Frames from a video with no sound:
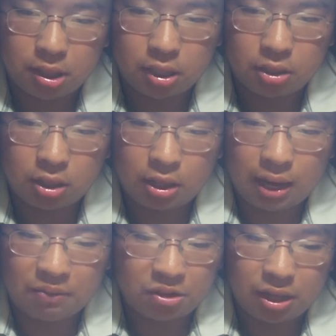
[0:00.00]
But
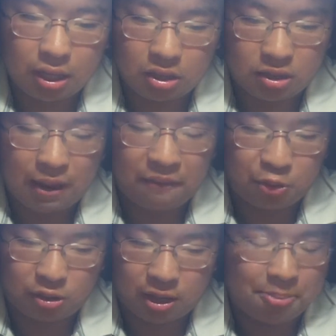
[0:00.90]
after that, it stopped
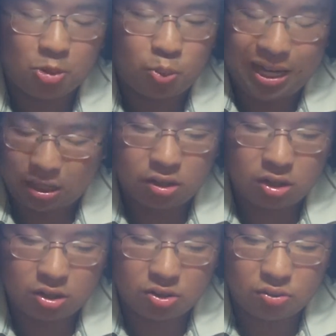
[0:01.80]
for a couple weeks.